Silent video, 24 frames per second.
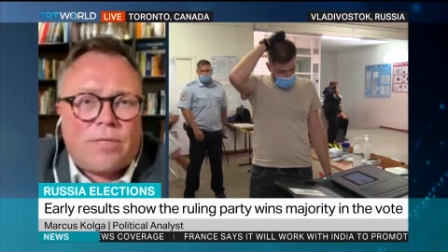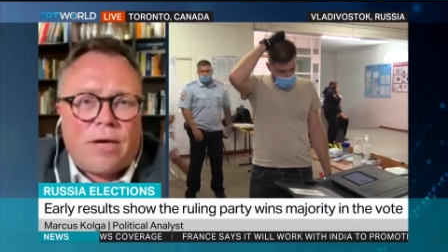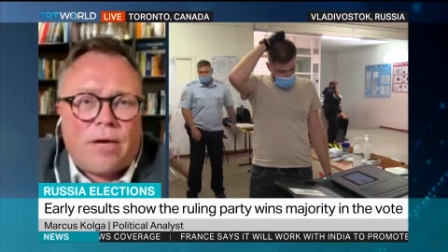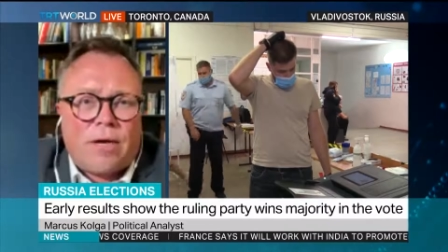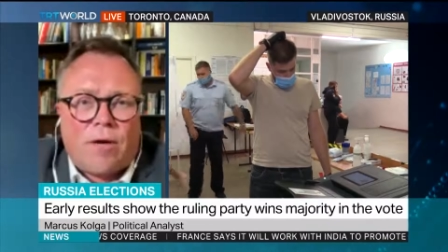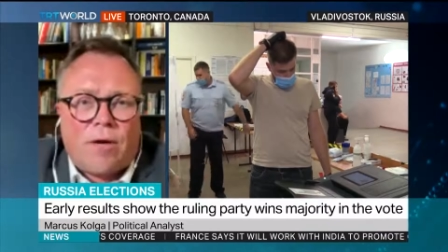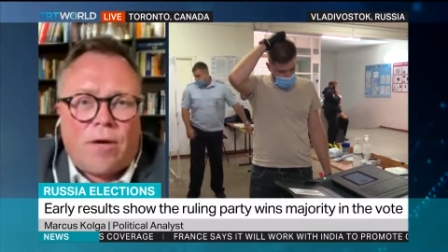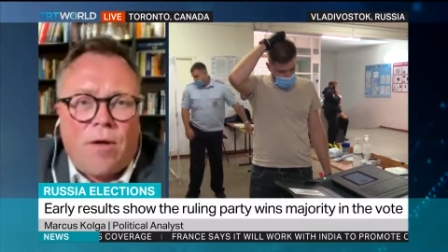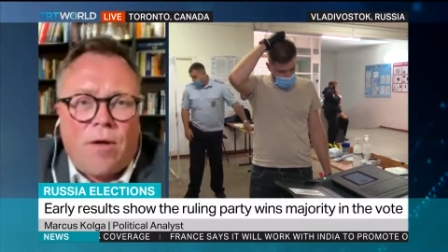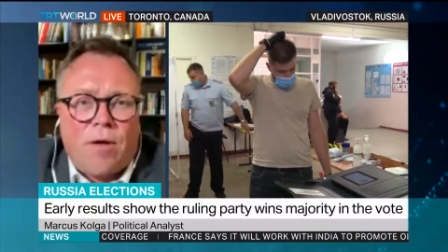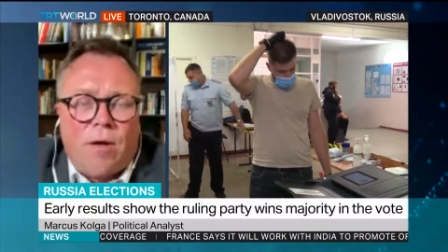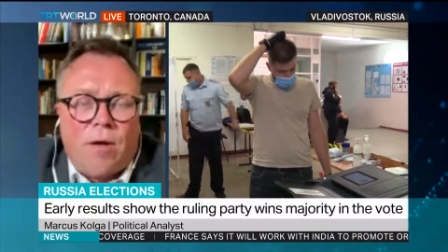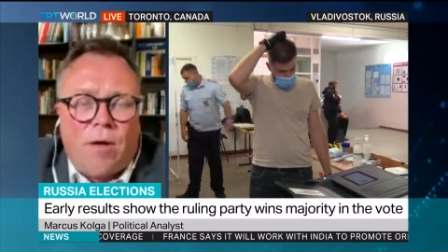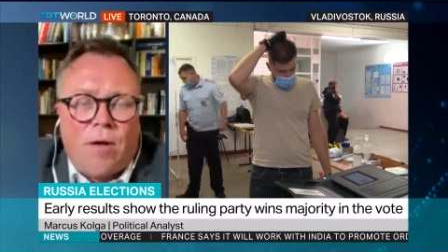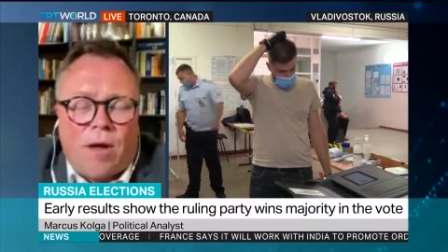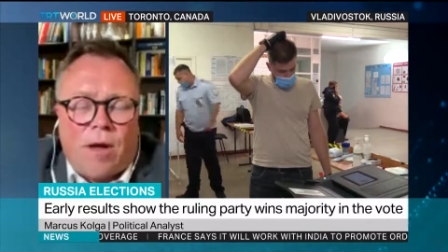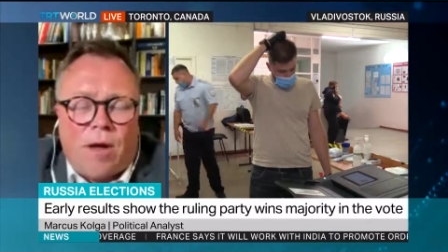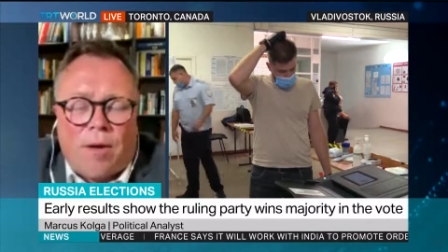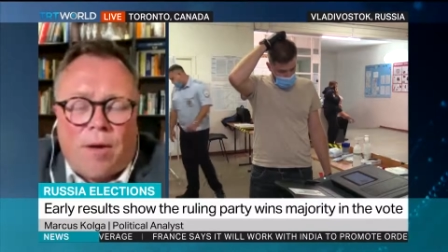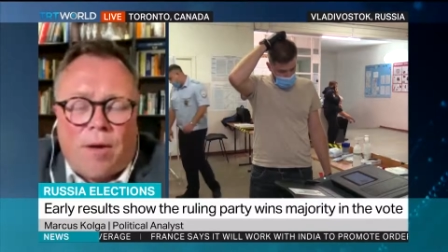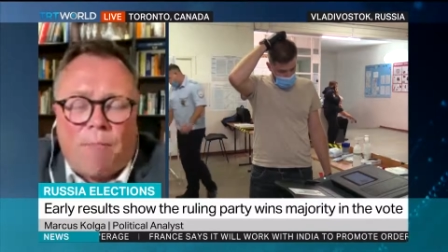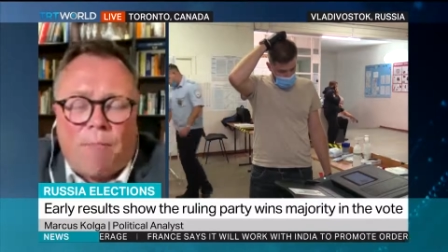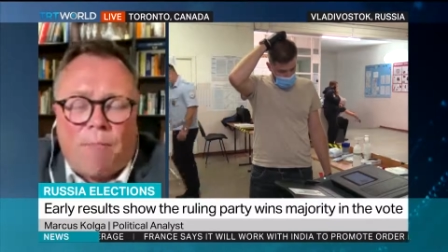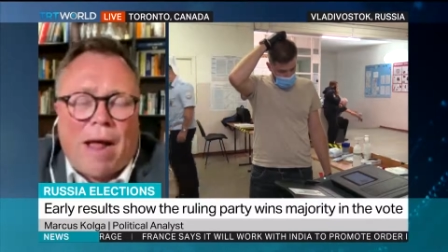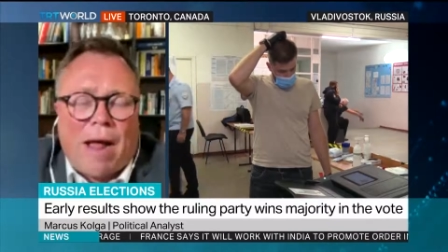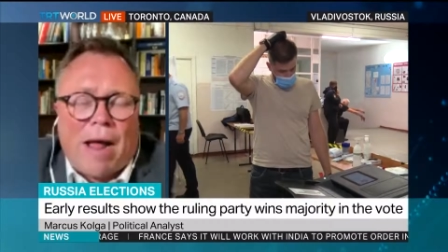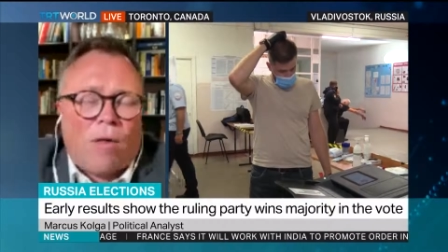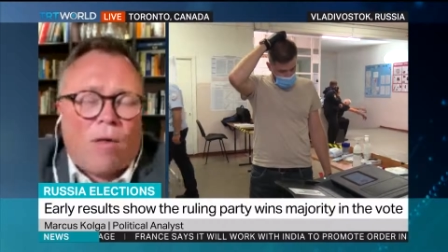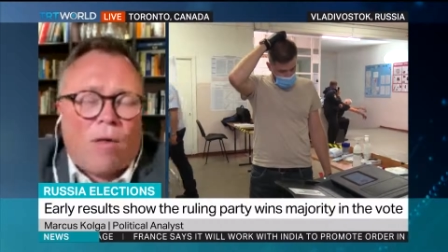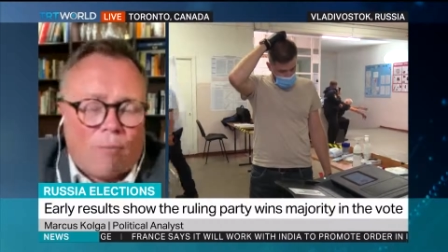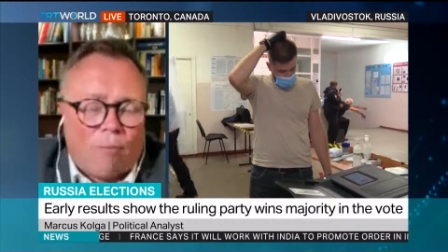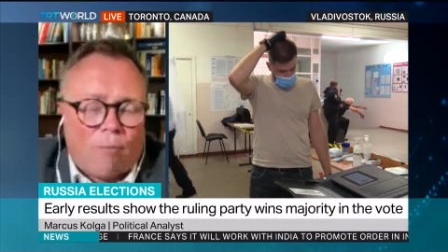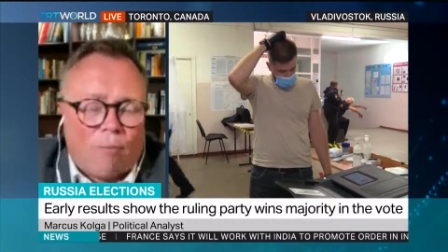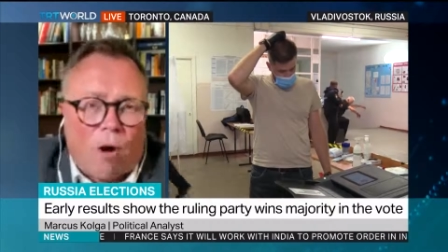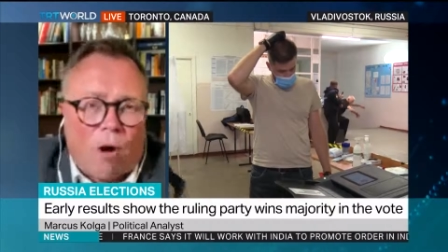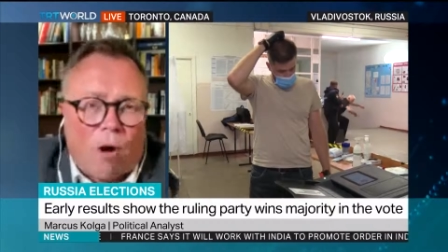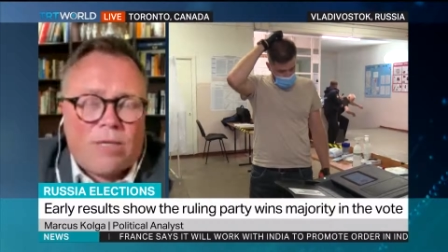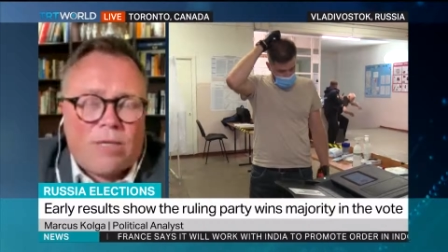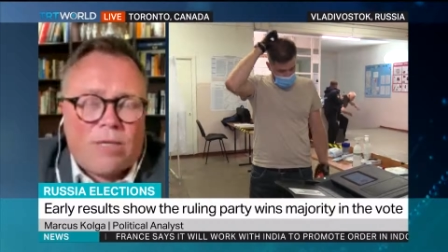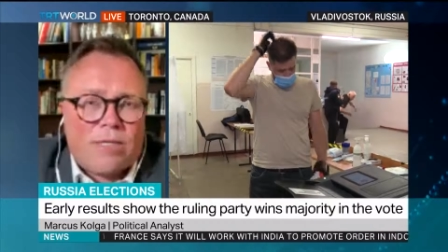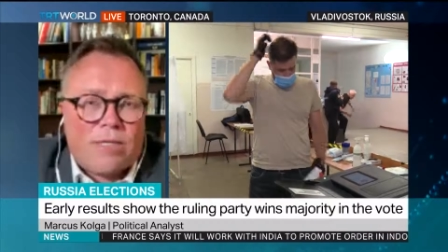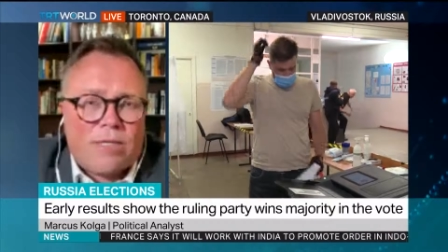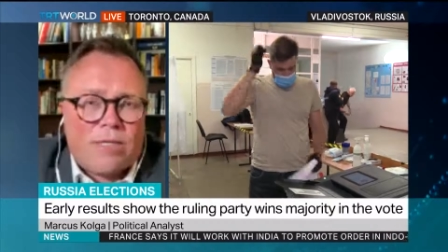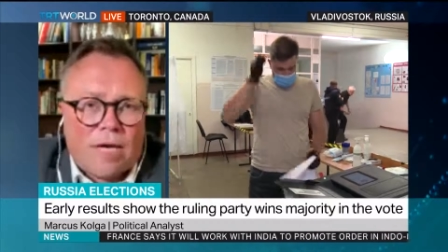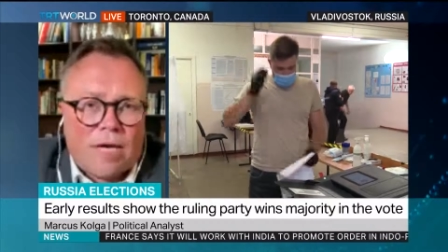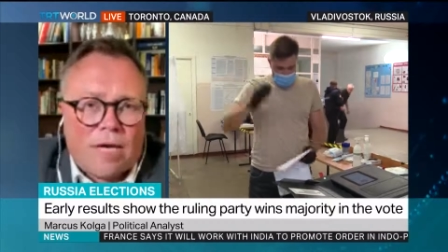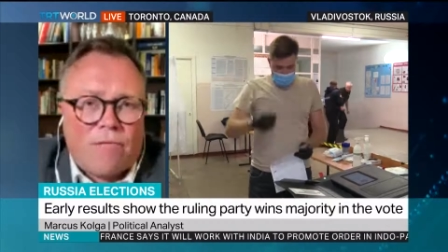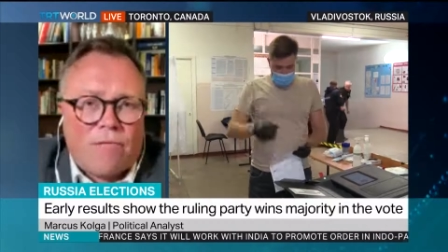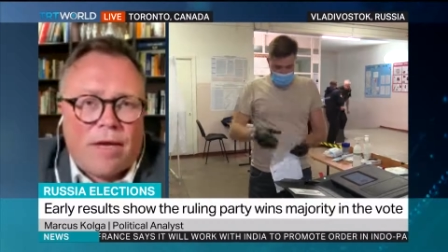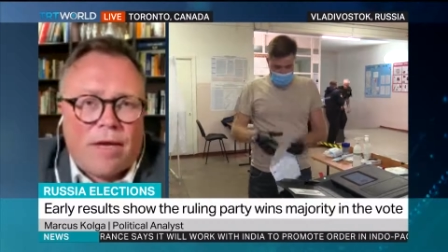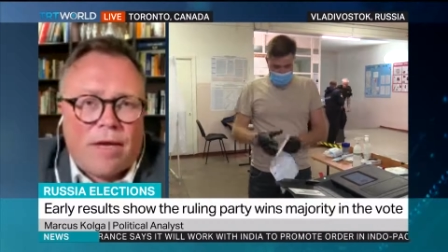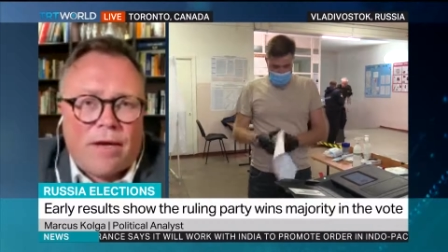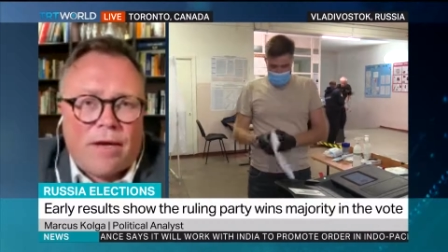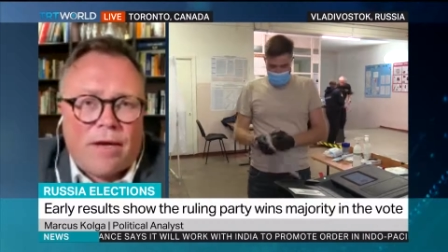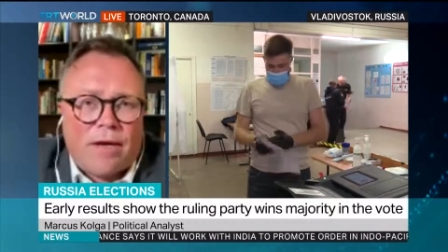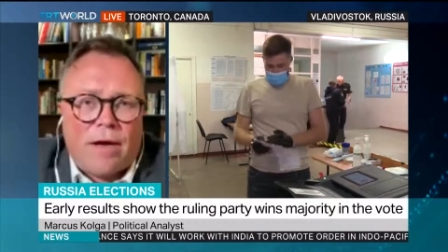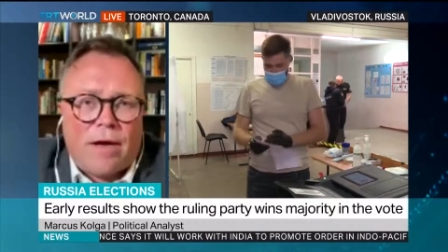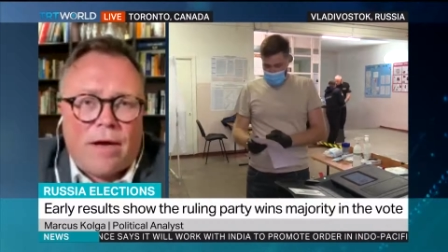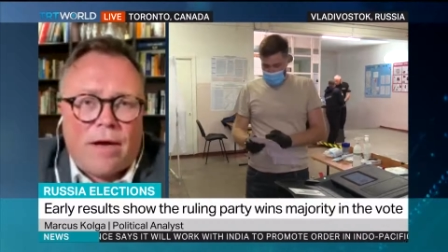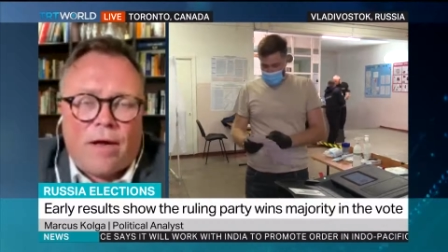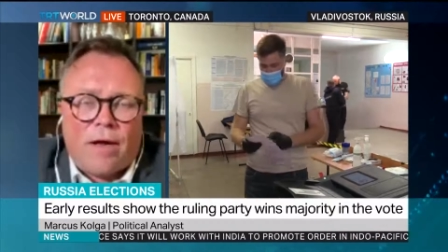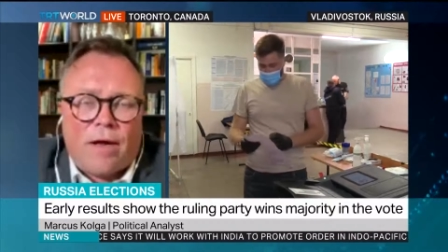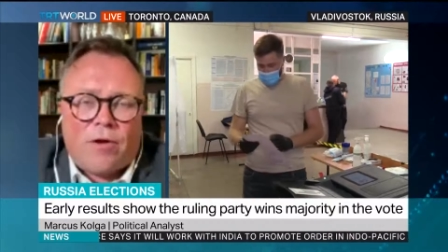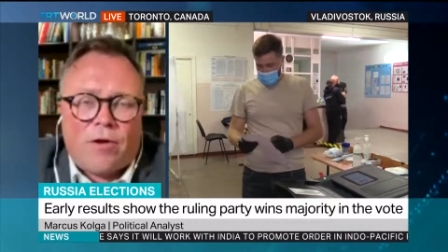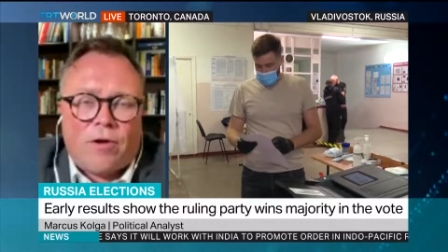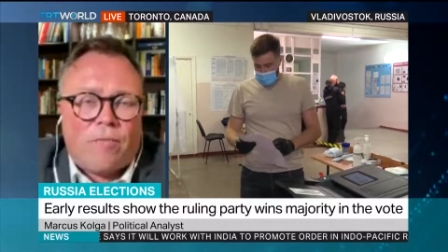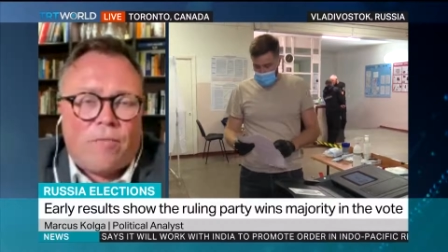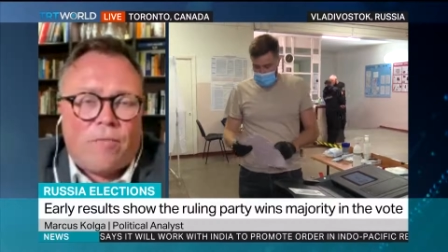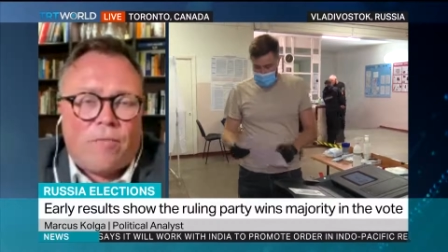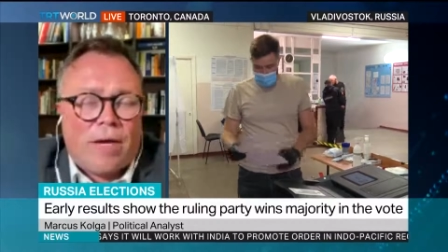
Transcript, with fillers: Uh, uh, ballot box stuffing. Uh, there